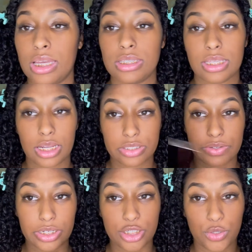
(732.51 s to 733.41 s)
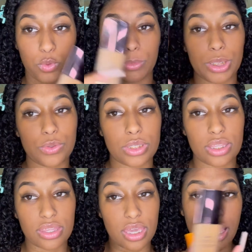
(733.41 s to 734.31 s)
Today's foundation, we'll be using
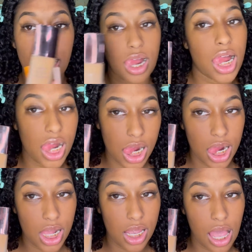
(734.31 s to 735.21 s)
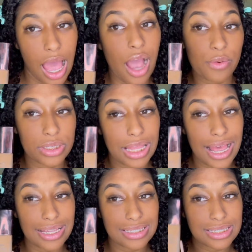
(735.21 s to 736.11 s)
the
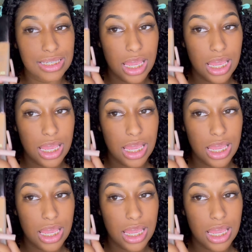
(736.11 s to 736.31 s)
Hourglass